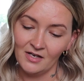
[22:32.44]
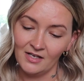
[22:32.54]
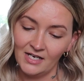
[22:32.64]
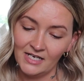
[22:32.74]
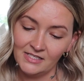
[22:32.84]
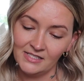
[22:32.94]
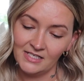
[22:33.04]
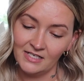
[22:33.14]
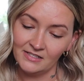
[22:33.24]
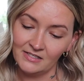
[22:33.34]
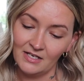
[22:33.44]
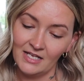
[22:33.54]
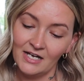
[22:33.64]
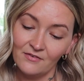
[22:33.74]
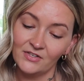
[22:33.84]
Our latest
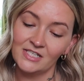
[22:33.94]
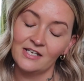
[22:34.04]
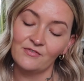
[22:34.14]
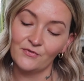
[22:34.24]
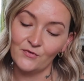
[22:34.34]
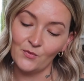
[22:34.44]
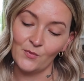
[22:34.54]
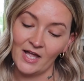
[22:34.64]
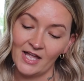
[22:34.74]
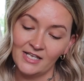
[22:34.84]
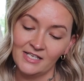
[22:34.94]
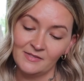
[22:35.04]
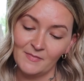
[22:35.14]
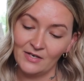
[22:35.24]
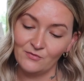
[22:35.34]
innovative footwear
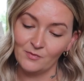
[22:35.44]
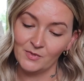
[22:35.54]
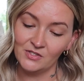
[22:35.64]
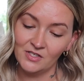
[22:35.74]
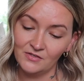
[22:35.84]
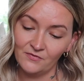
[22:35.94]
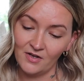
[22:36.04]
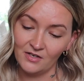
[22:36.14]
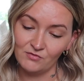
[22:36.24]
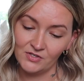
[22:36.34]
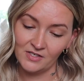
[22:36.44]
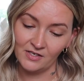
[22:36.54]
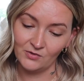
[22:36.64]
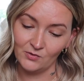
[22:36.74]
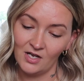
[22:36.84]
is made from certified
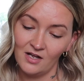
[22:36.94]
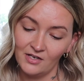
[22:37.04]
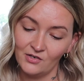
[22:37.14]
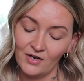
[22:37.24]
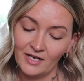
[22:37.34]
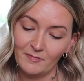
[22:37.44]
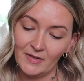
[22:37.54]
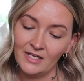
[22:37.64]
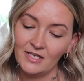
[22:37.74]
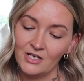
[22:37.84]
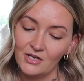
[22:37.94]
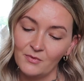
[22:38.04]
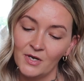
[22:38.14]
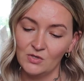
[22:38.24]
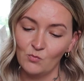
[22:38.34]
recycled high-grade
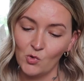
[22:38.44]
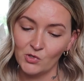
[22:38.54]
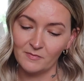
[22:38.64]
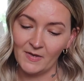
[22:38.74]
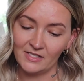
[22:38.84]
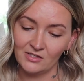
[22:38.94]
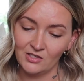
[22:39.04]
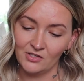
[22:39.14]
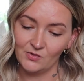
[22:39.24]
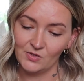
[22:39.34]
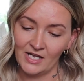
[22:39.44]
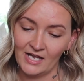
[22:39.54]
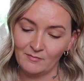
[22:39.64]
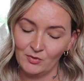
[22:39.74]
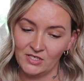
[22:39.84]
PU using water-based glues
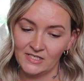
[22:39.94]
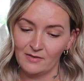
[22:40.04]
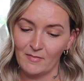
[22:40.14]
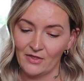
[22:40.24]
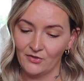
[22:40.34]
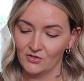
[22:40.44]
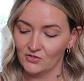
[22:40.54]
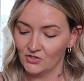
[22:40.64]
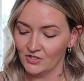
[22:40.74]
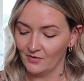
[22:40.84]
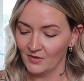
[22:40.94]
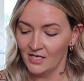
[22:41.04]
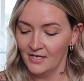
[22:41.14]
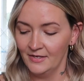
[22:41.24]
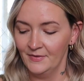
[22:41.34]
and printing methods. So
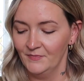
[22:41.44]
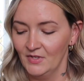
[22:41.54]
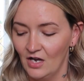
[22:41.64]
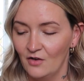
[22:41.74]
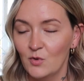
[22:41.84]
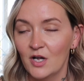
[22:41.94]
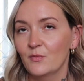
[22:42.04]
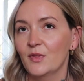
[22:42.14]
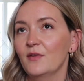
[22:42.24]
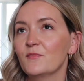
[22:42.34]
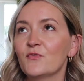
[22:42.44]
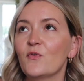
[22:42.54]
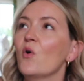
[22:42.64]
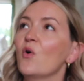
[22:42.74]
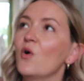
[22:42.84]
I've worked with them
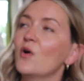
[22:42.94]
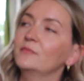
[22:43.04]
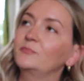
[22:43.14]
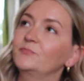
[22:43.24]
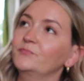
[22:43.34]
for